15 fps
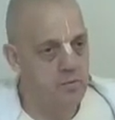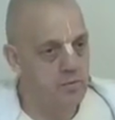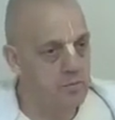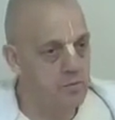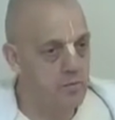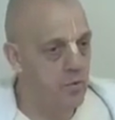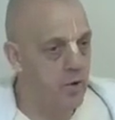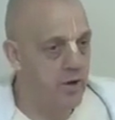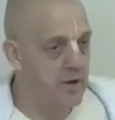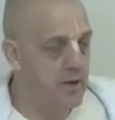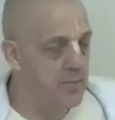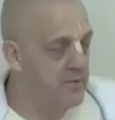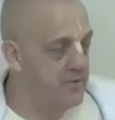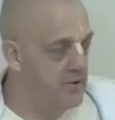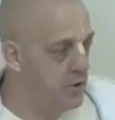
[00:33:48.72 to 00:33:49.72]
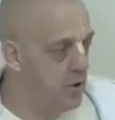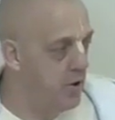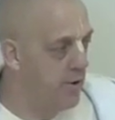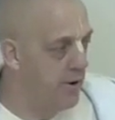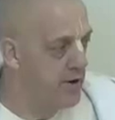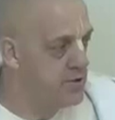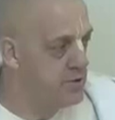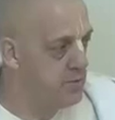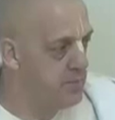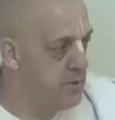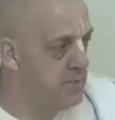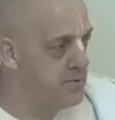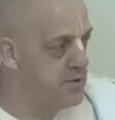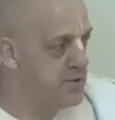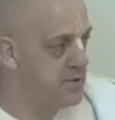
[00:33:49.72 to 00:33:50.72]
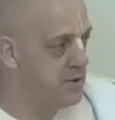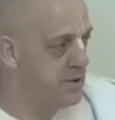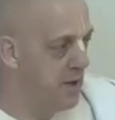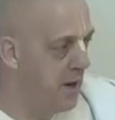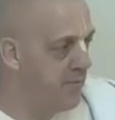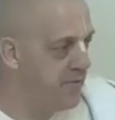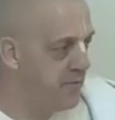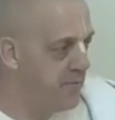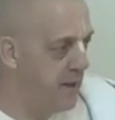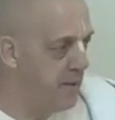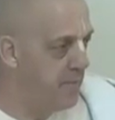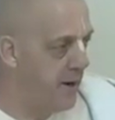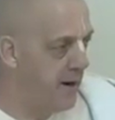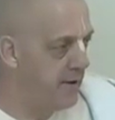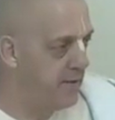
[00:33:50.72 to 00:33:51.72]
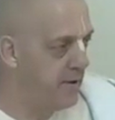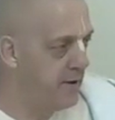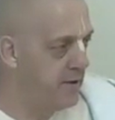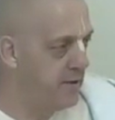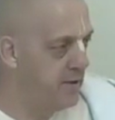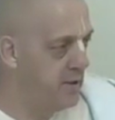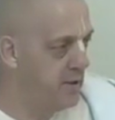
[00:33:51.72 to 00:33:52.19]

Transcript: quite a number of your congregational members come from that background.